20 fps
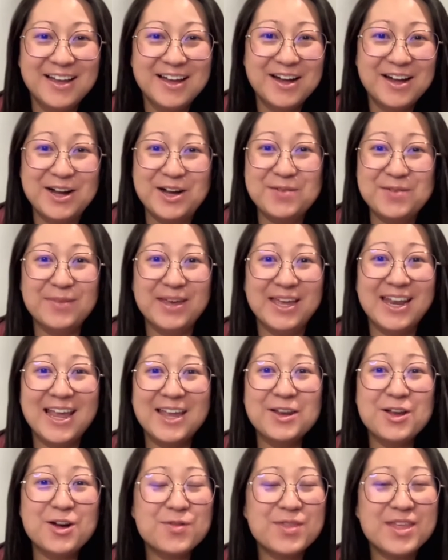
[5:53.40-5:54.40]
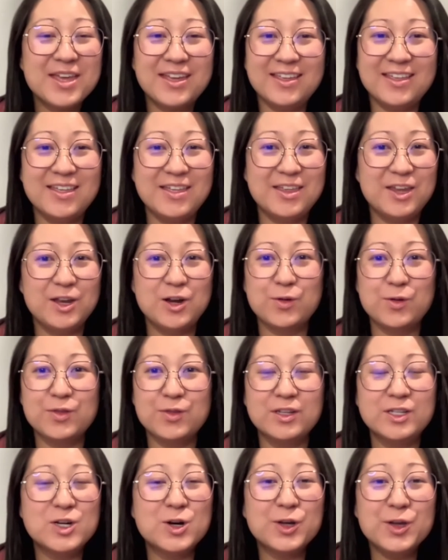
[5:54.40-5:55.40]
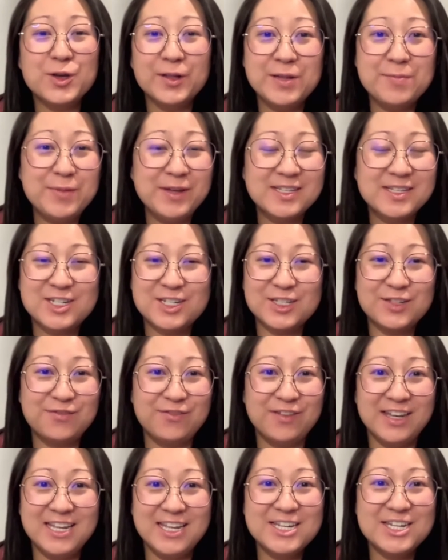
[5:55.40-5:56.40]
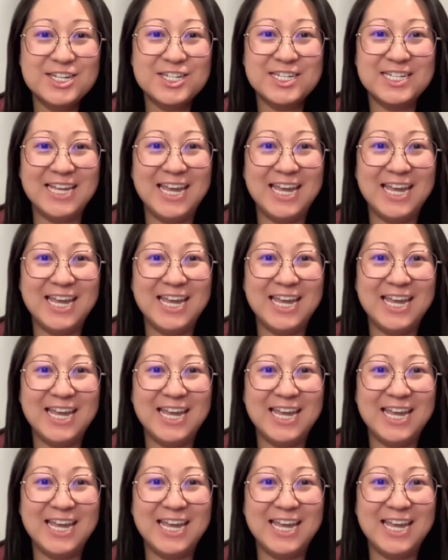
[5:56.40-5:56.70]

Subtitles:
And I know that, the Tokyo Olympics just finished.